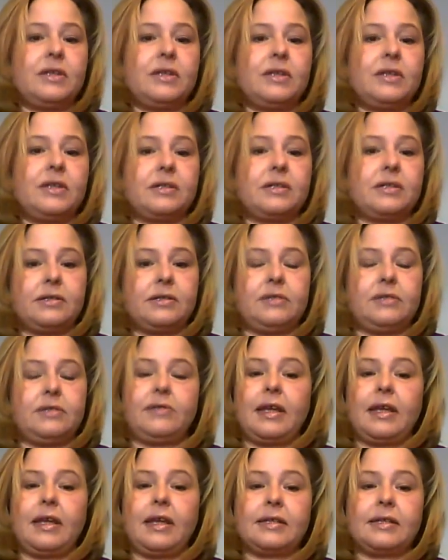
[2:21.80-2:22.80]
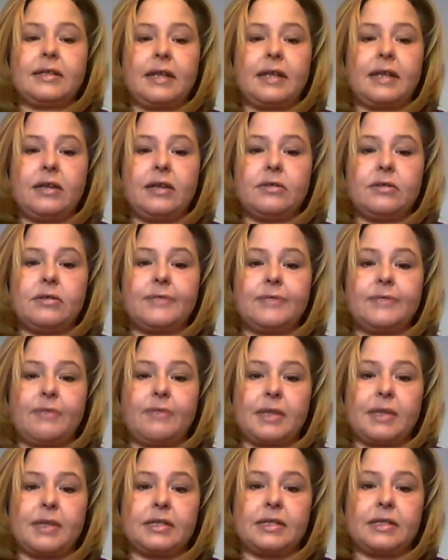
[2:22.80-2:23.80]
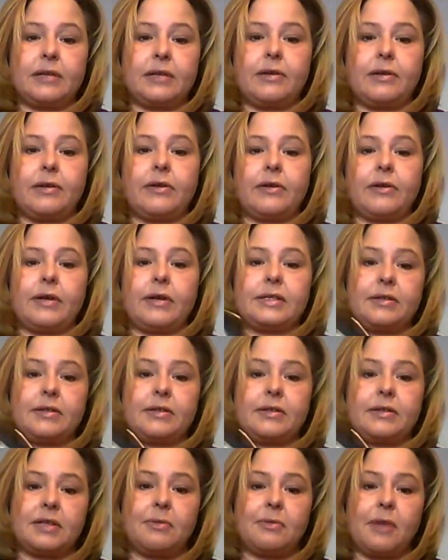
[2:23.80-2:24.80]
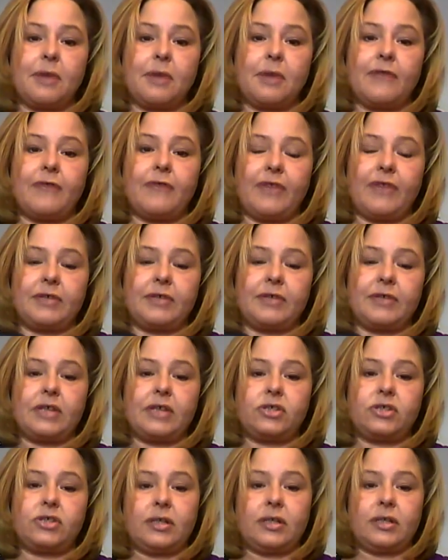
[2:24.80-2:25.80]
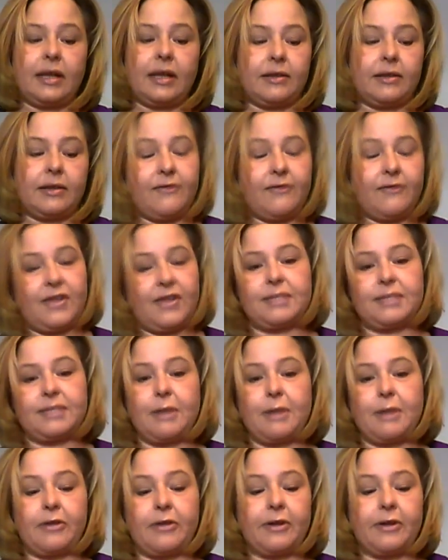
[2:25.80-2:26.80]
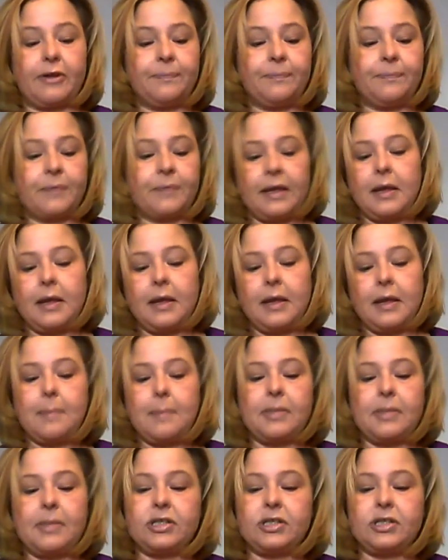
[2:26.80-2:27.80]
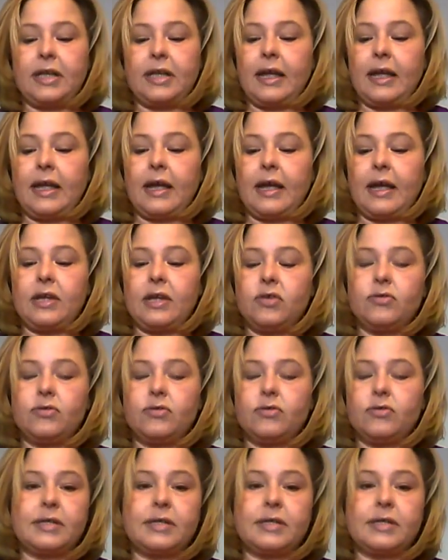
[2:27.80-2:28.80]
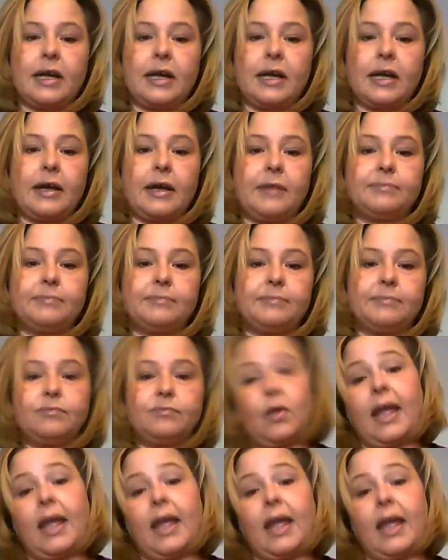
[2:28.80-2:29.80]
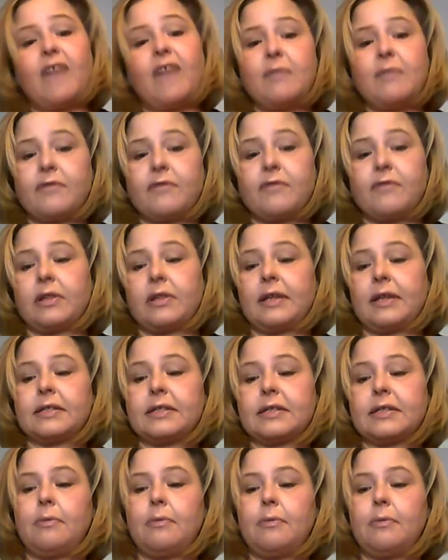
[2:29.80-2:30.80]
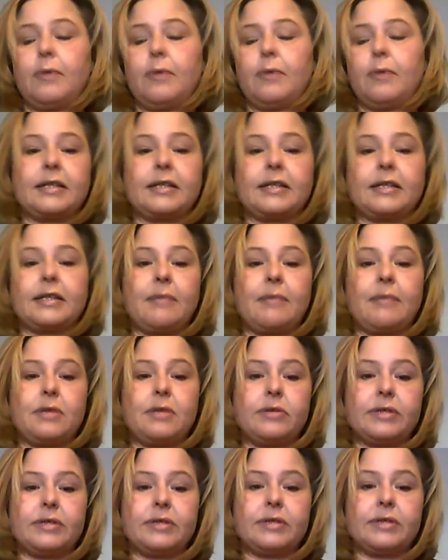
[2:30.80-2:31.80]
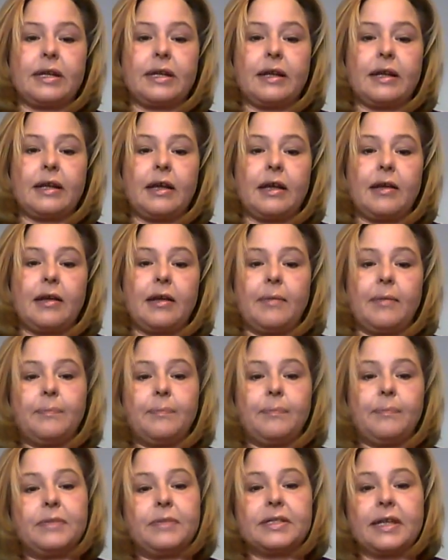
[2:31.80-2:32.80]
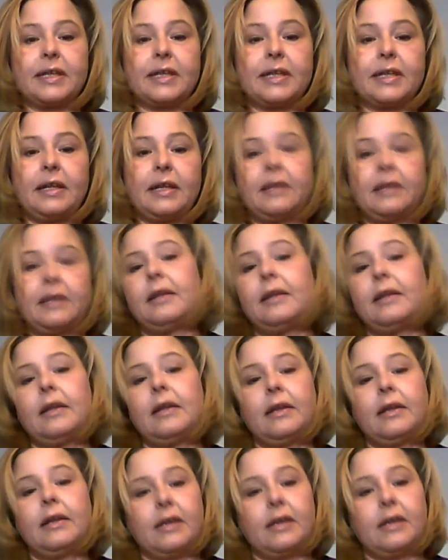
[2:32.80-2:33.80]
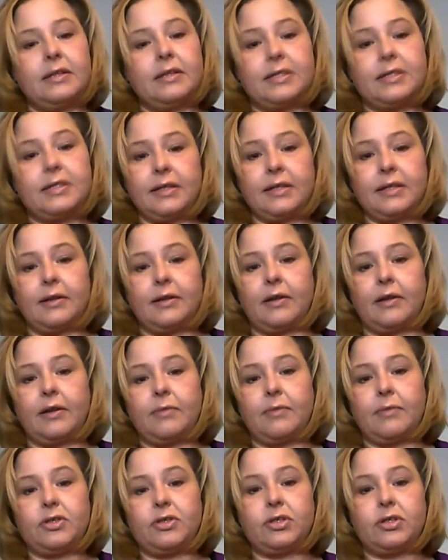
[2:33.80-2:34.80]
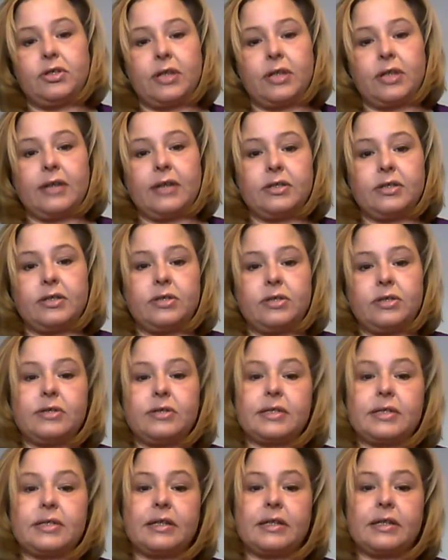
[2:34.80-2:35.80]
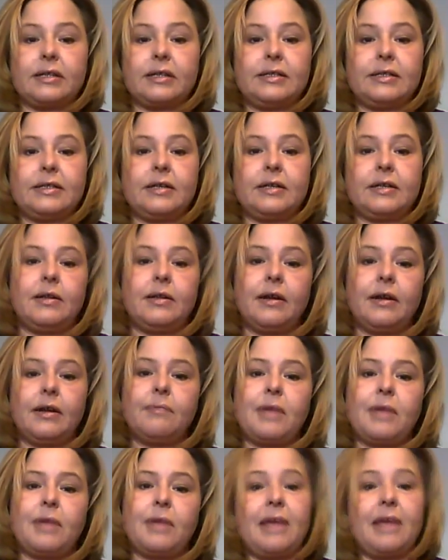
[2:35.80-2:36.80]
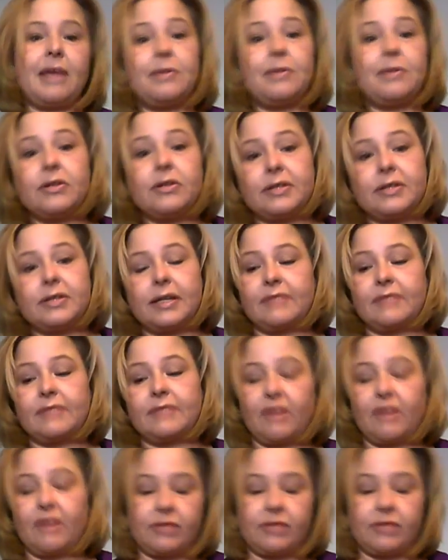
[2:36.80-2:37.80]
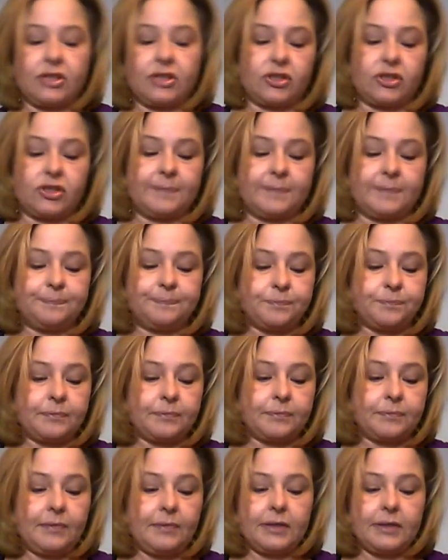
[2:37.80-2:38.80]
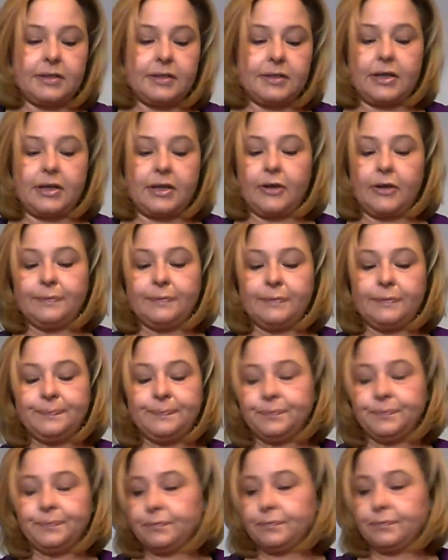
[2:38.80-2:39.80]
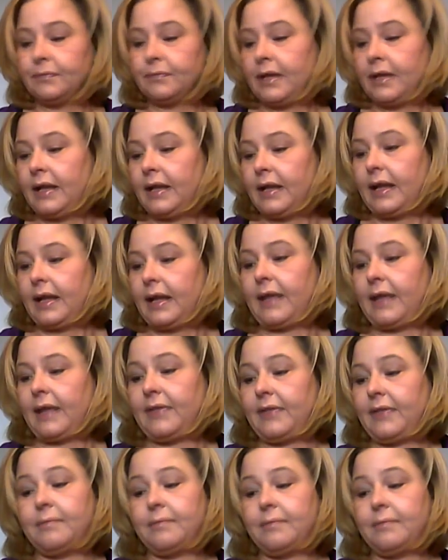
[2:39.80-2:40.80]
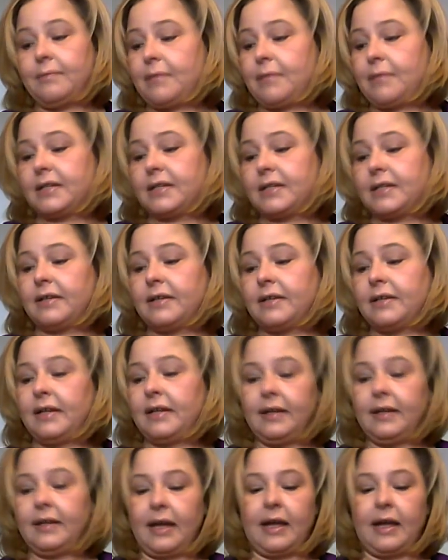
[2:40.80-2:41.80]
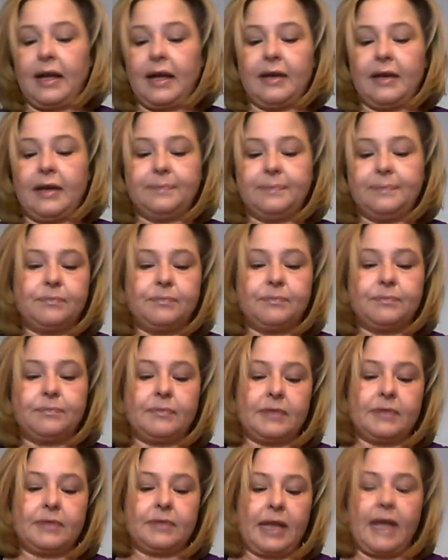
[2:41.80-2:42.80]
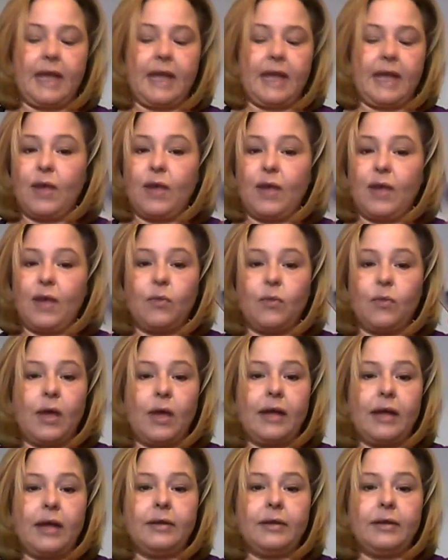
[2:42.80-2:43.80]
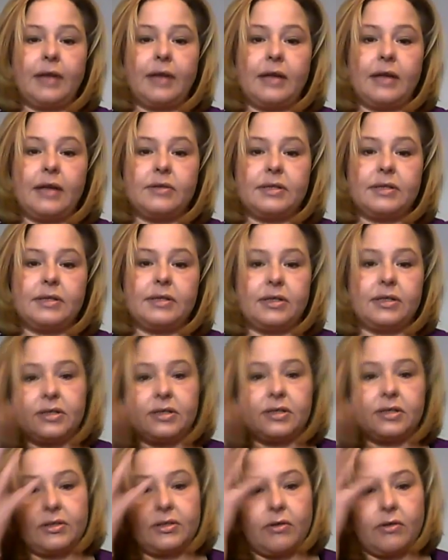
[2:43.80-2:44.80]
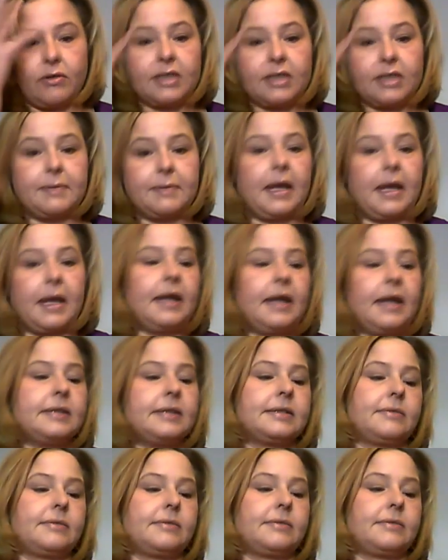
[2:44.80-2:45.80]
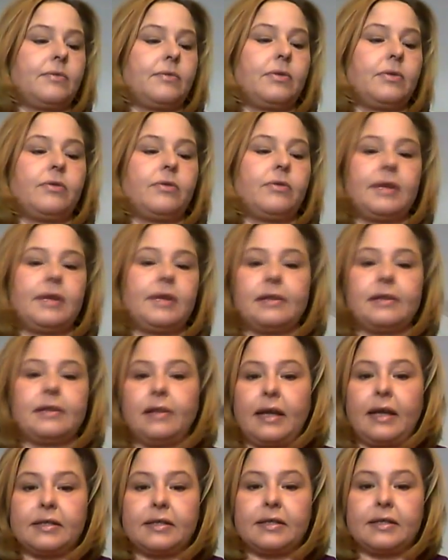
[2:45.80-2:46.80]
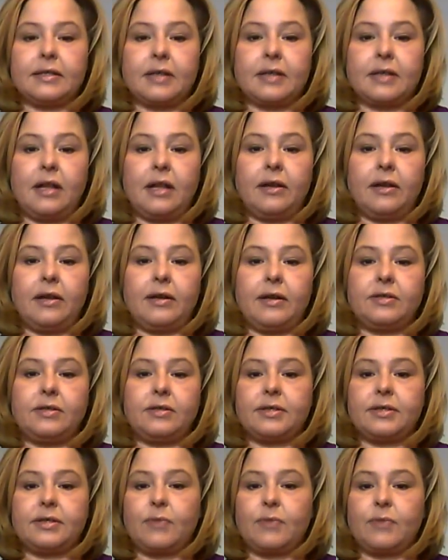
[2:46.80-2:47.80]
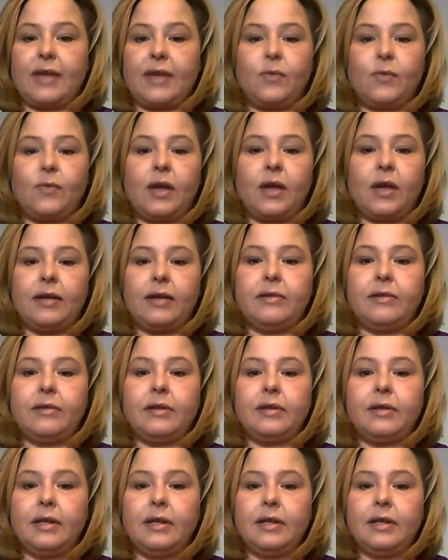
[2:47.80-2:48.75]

these are the two things that I use from Estee Lauder is their Double Wear Foundation and their face powder. But today I used, um, well I have been for the last couple weeks, I've been using um, the Skinn Concealer, which usually I just use as a concealer, but I've been using as foundation. So, and then basically, um, I have Wet and Wild. I used it just across my eyes real quick. The lightest color is just Wet and Wild